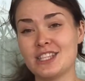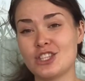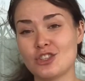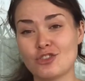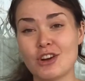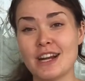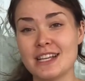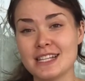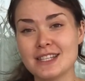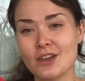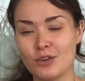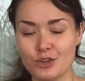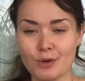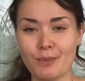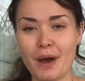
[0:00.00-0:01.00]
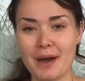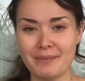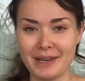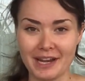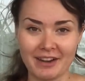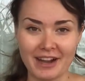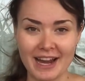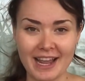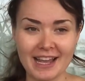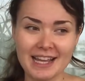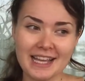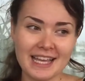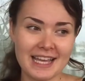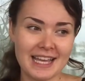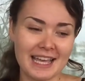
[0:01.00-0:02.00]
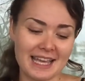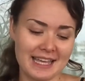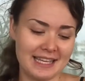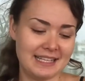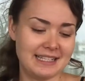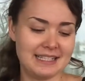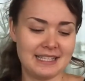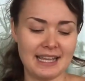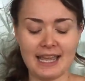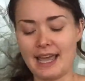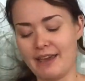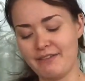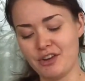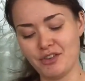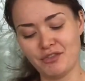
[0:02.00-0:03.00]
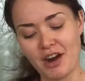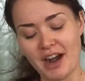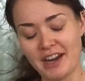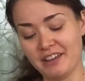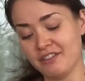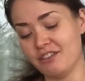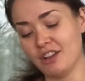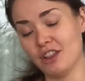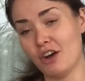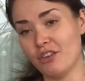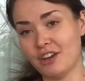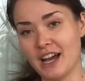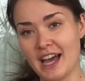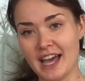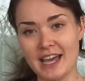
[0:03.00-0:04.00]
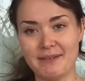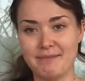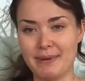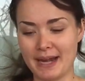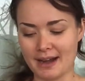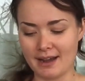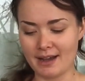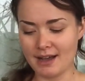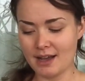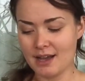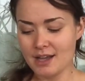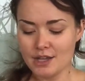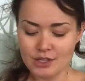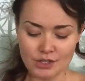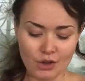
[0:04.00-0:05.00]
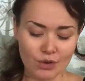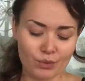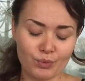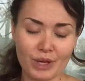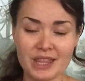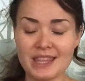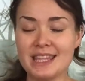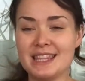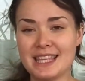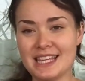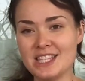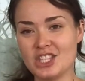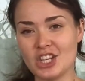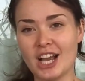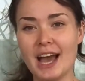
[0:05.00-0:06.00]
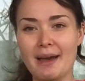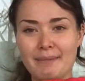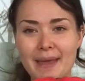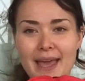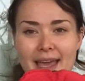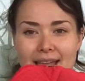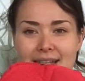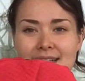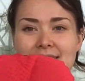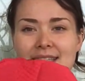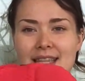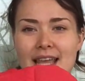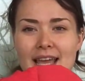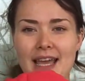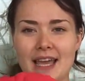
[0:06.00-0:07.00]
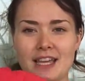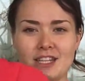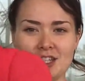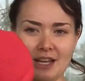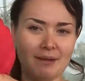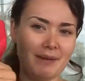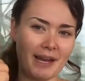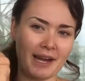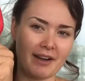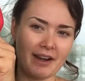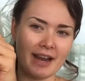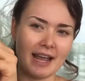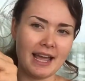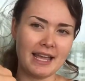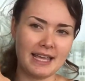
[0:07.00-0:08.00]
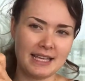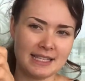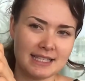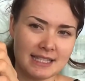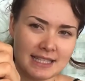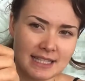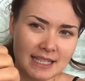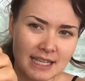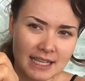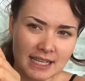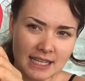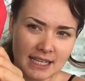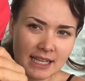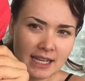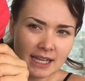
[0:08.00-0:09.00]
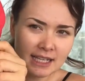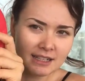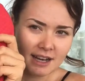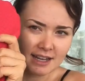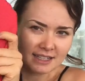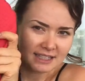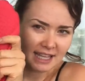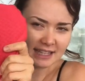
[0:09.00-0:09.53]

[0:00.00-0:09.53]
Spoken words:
stress on your bum area and have you riding for longer and better. So with these JAGGAD pants, the chamois area is kind of